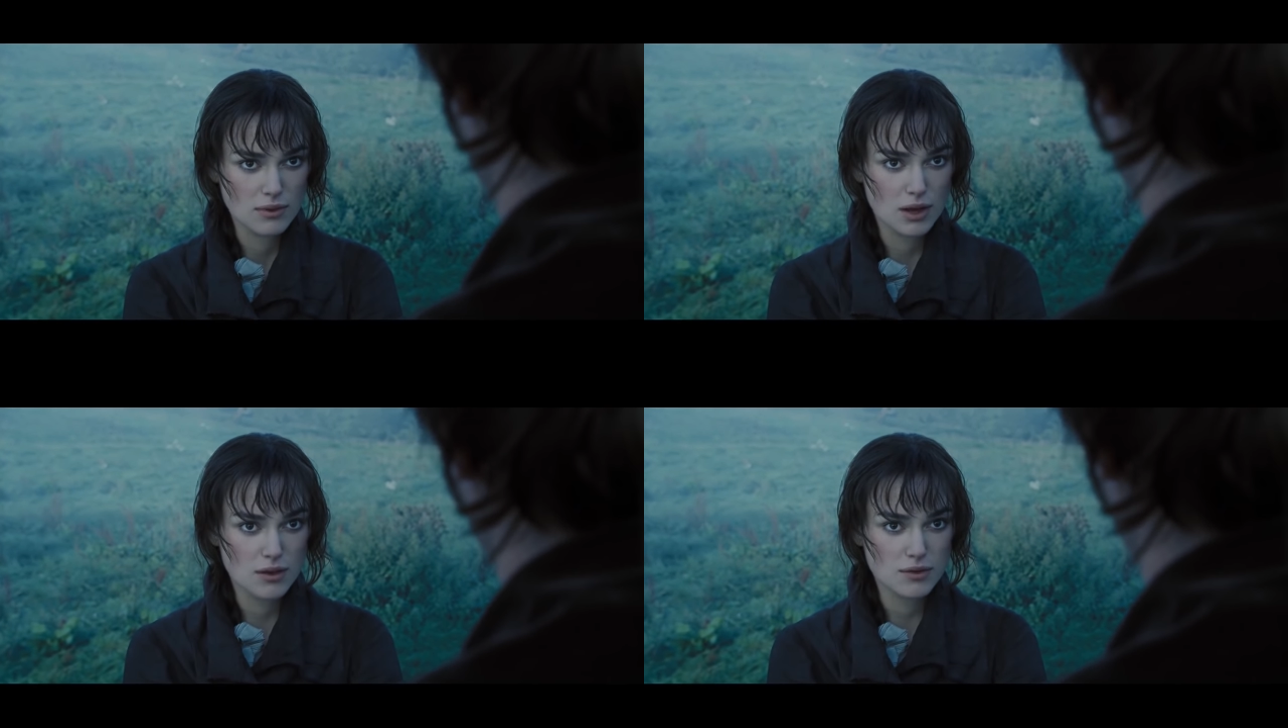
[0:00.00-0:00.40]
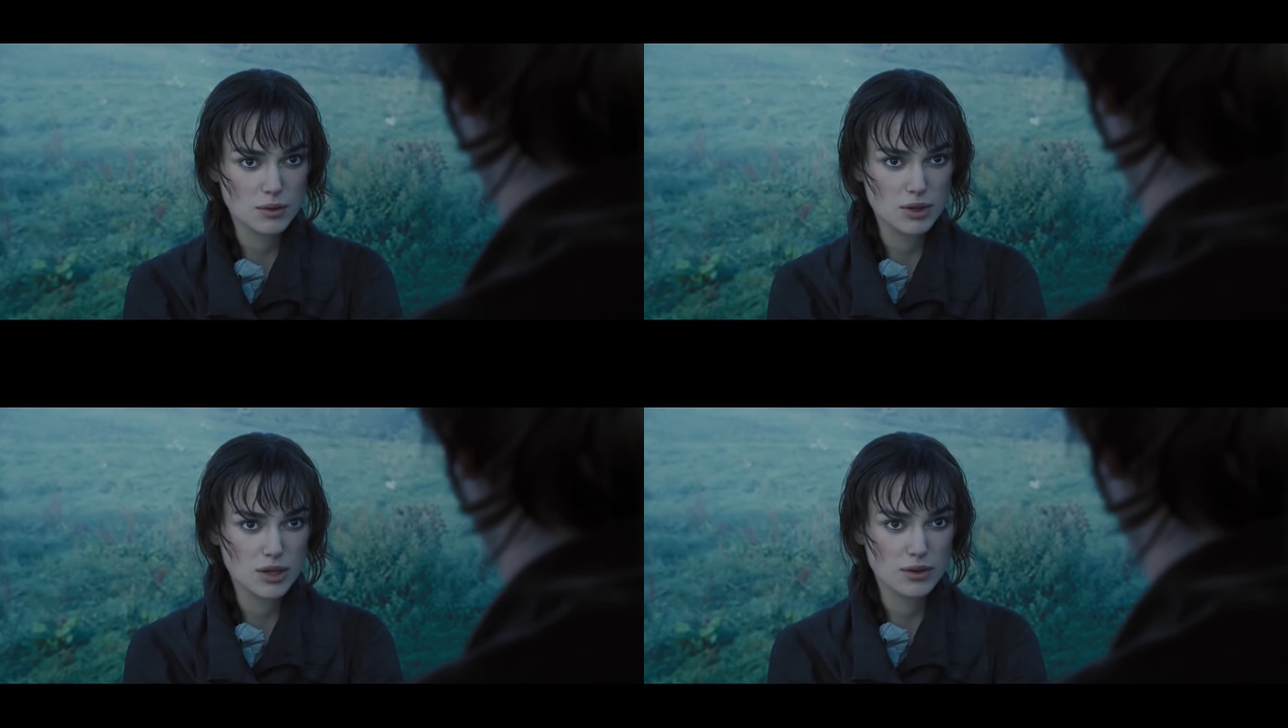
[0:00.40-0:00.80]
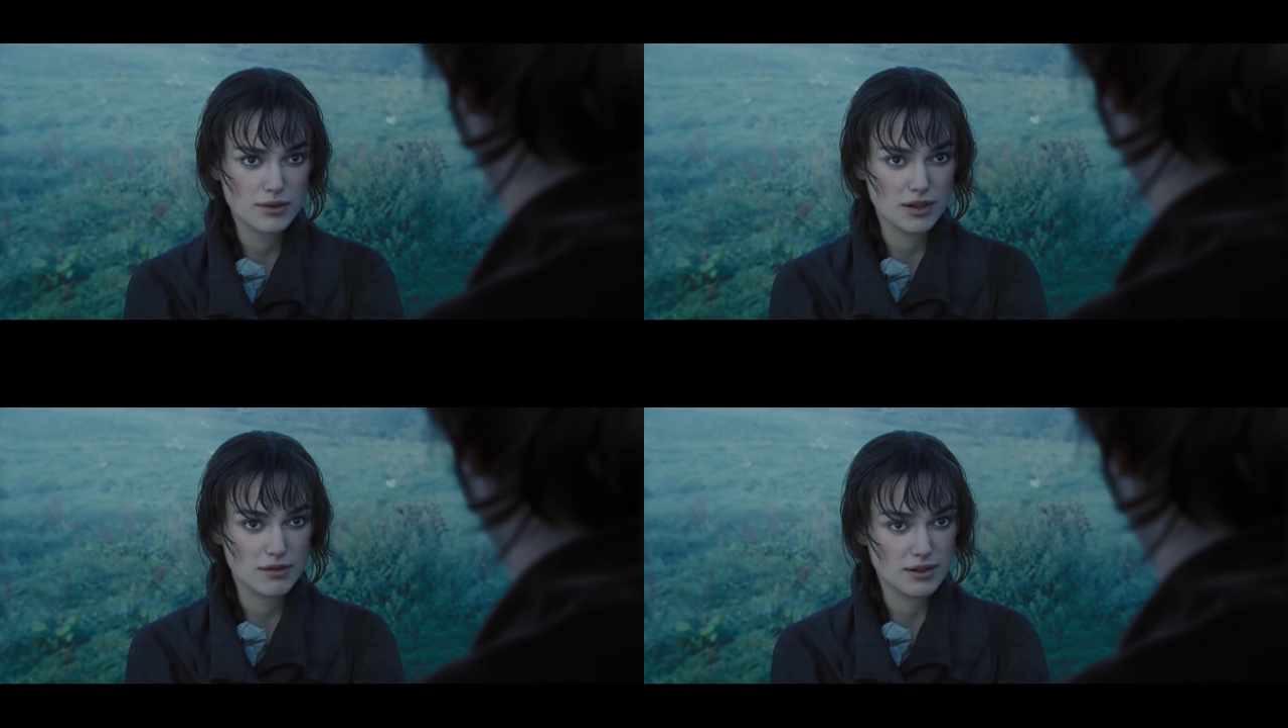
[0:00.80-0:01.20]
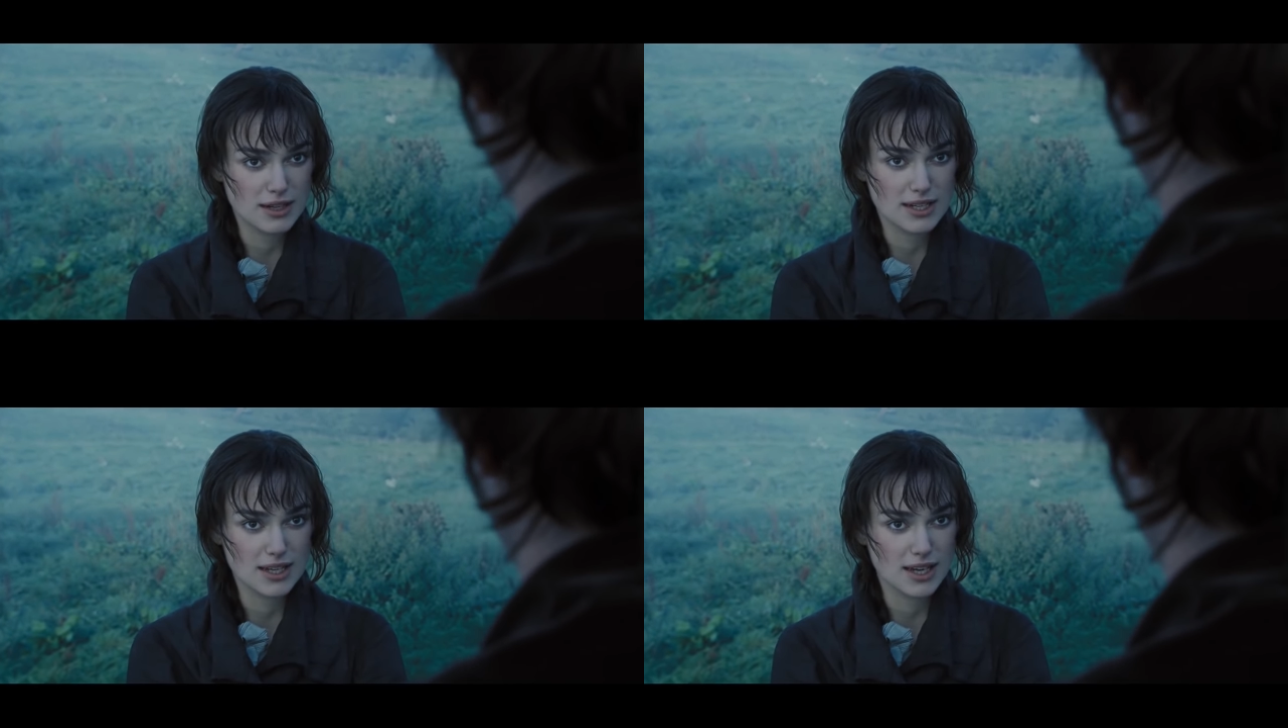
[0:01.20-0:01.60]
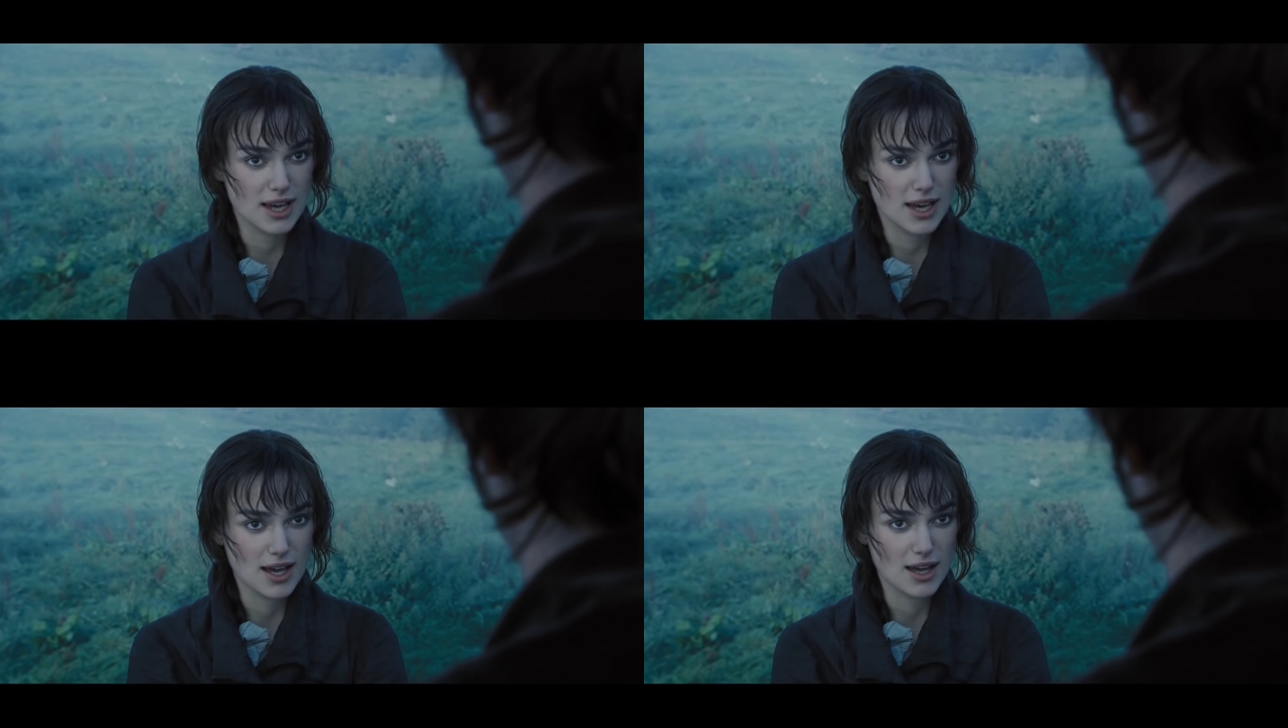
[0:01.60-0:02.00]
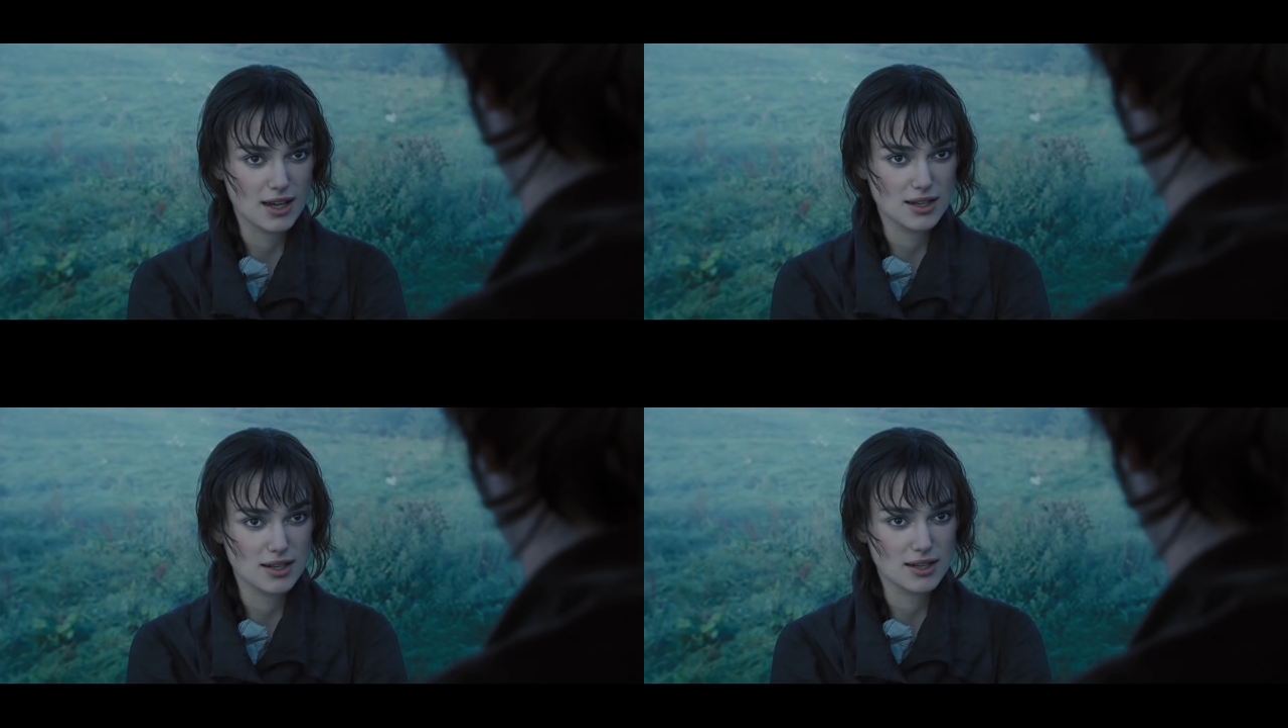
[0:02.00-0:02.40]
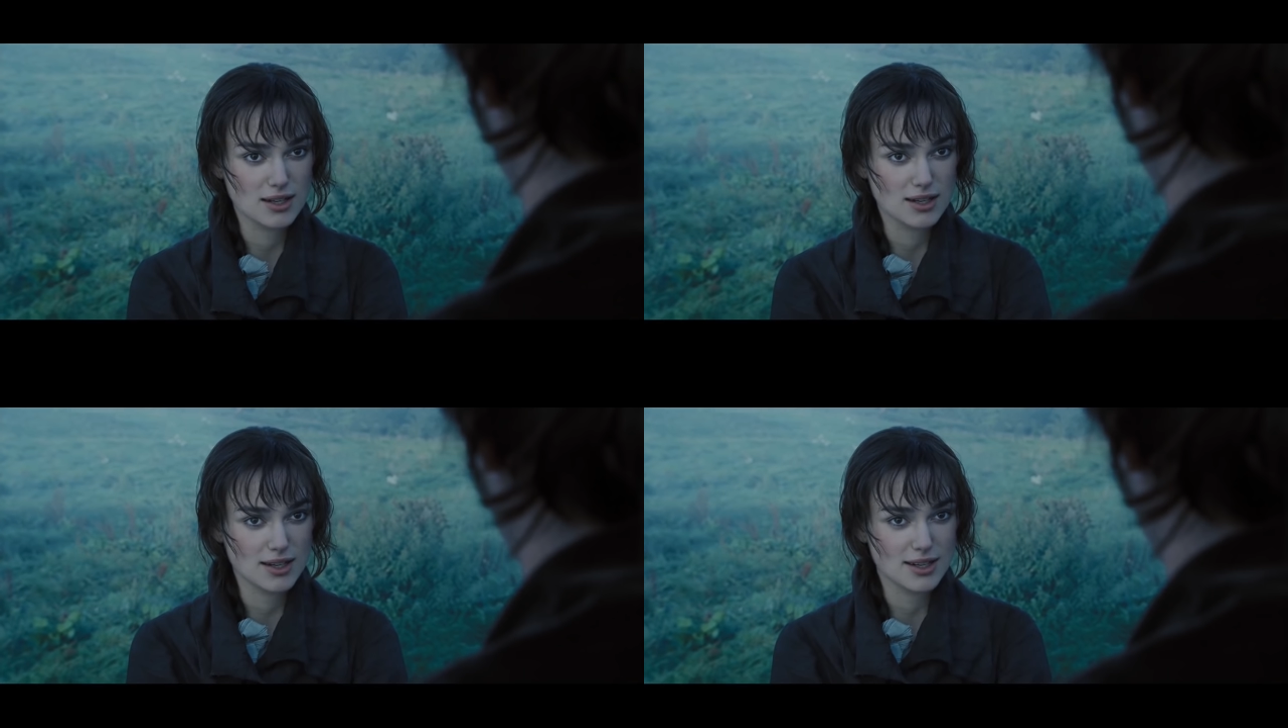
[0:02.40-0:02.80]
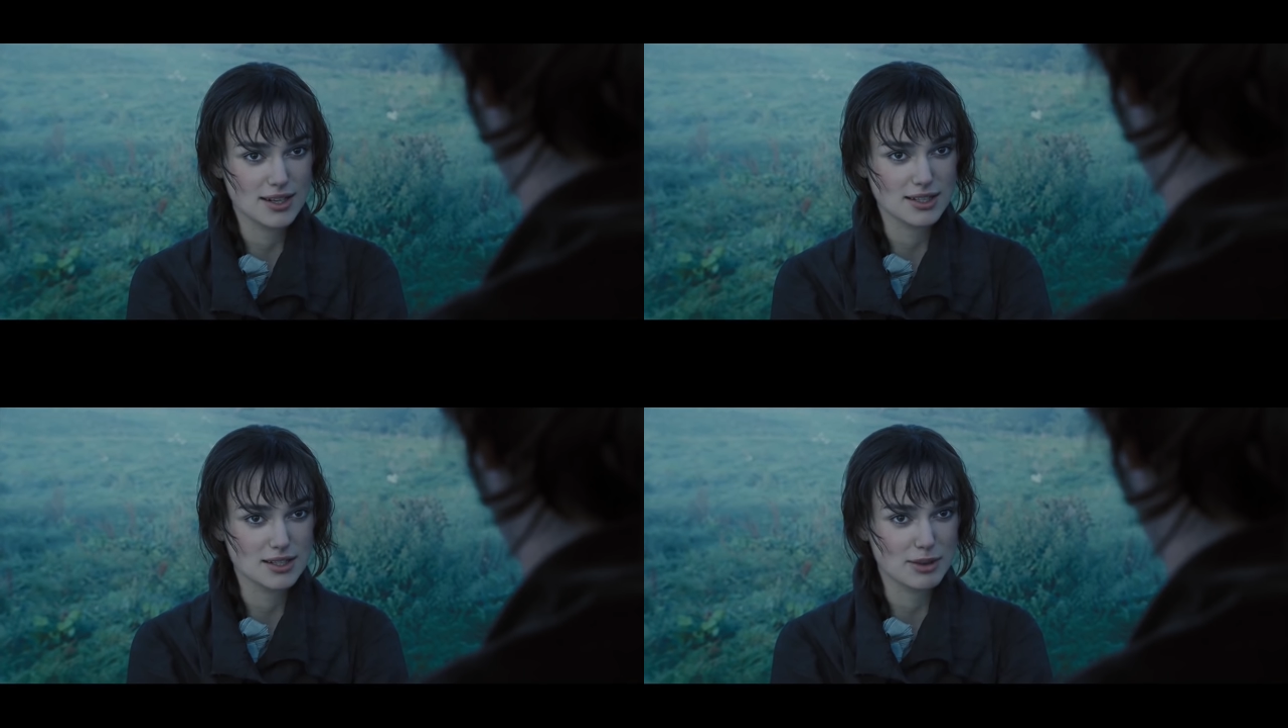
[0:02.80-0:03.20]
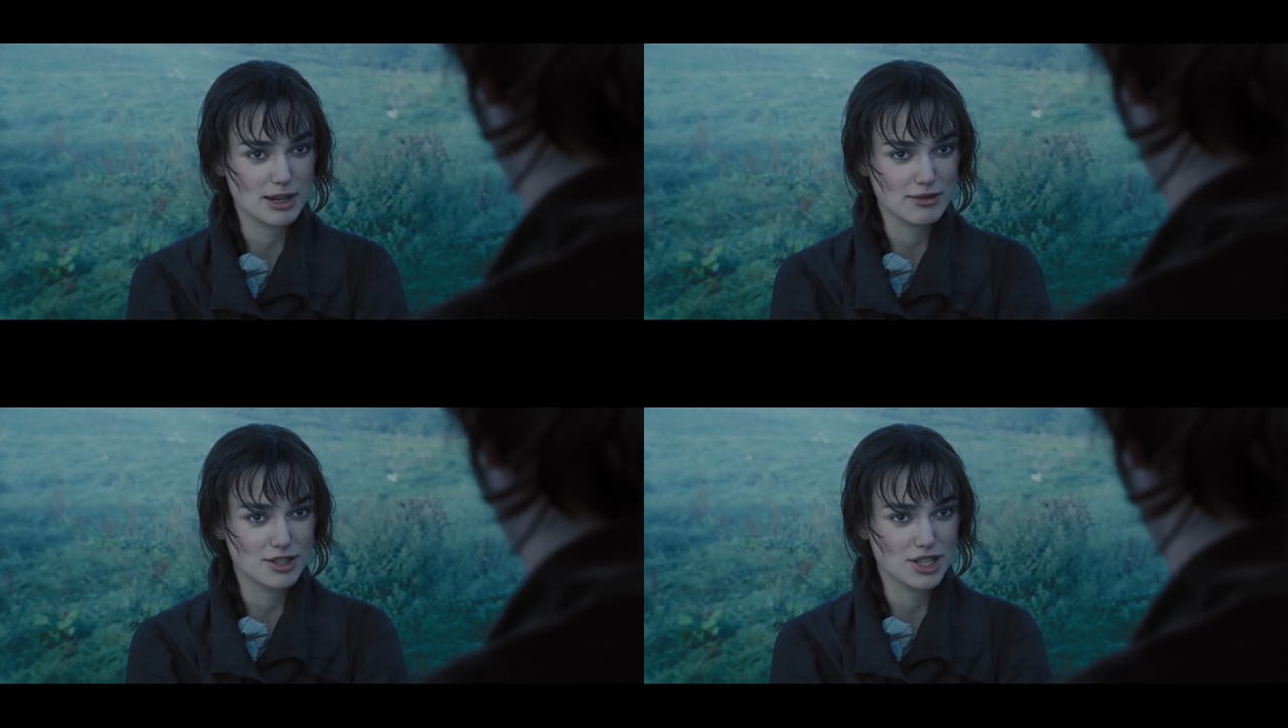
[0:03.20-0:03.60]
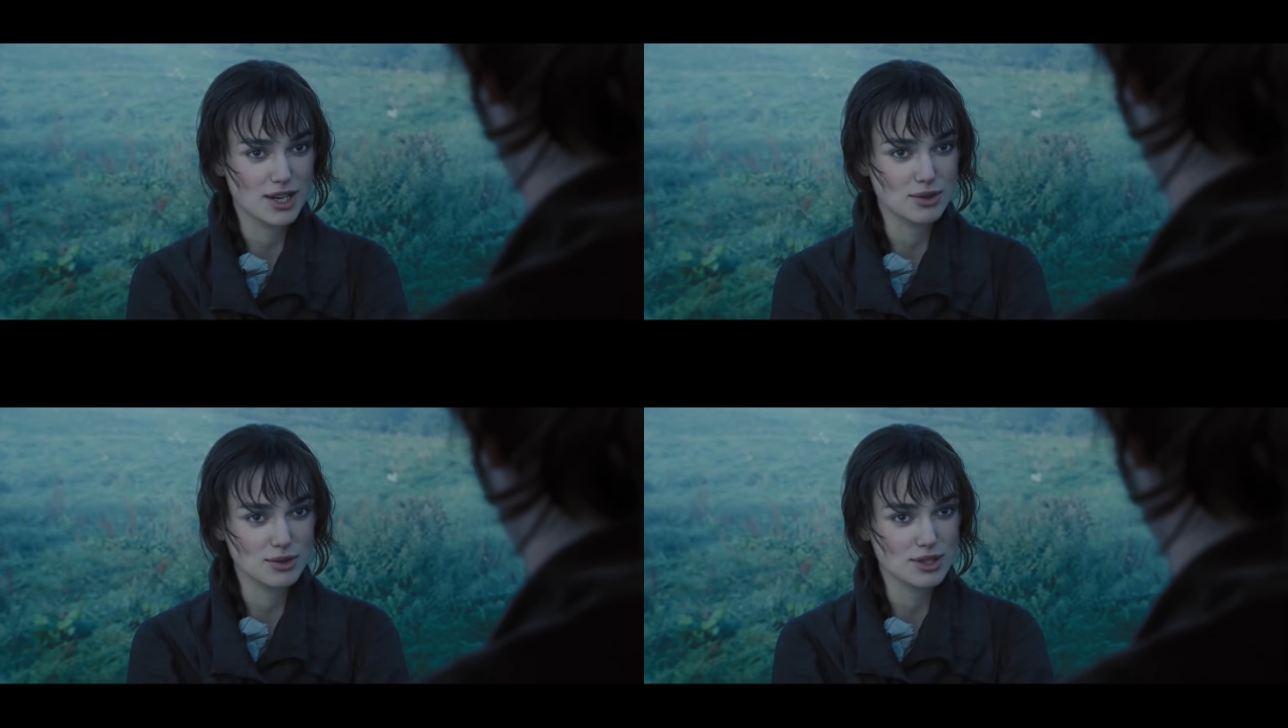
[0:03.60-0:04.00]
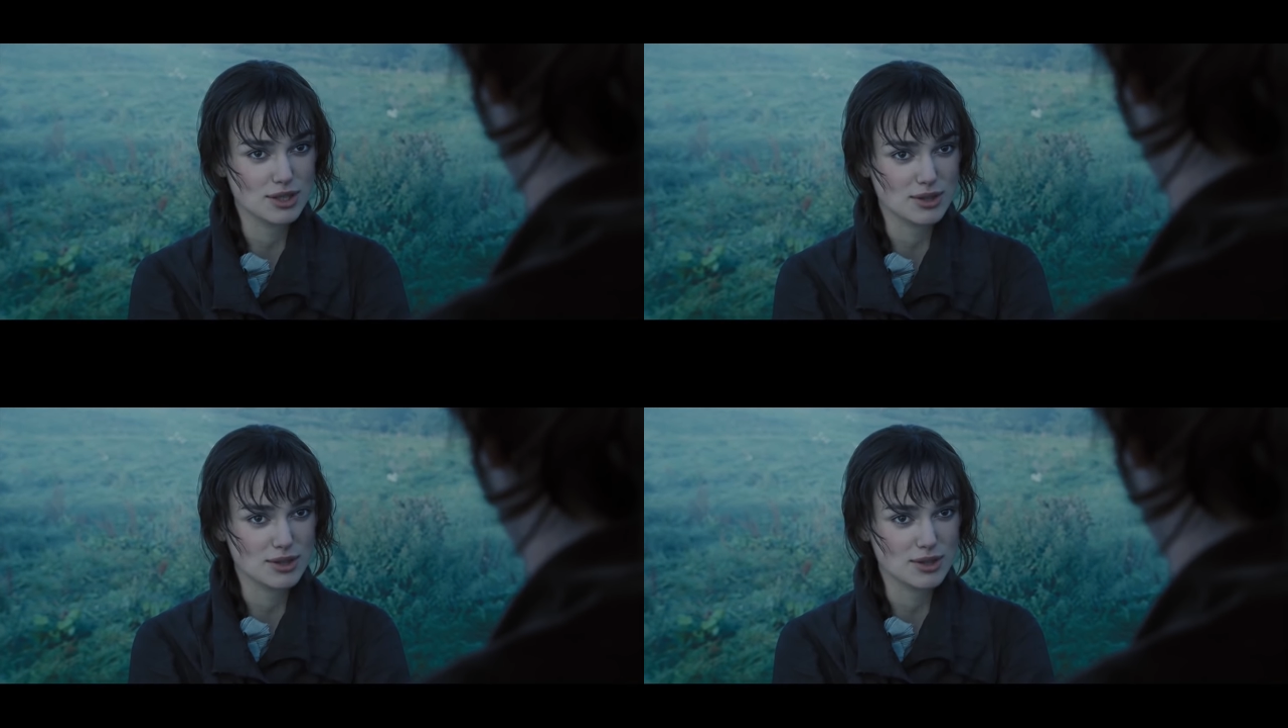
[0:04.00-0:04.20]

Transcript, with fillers: After what you have done for Lydia, and I suspect for Jane also,